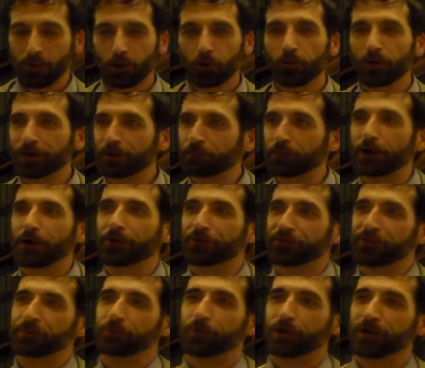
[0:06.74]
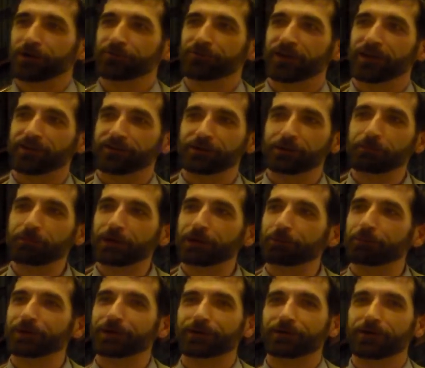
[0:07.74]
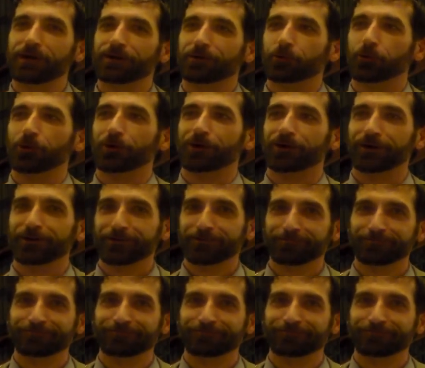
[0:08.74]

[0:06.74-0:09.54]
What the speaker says: Marijuana Policy Project, MPP.org.